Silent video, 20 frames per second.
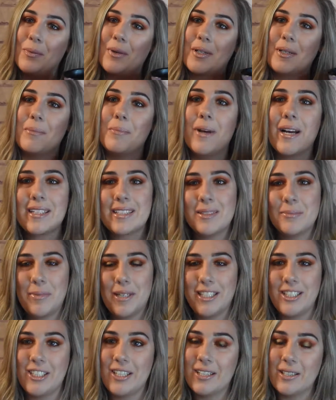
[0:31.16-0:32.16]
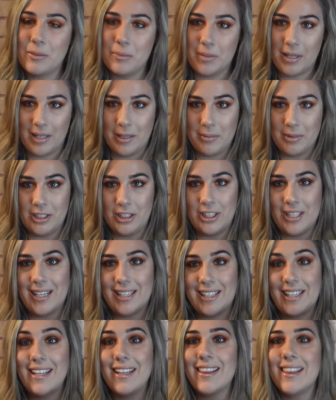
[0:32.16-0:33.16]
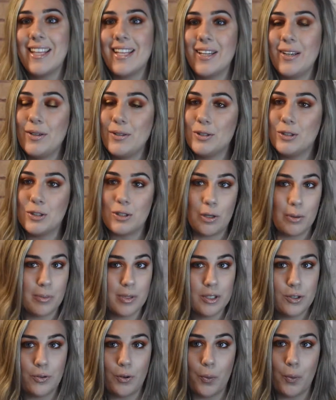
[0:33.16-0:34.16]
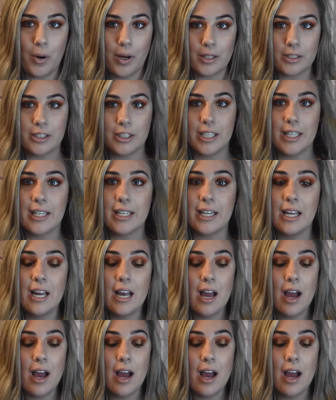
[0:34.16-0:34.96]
welcome back to my channel. My name is Jackie and thank you so much for watching.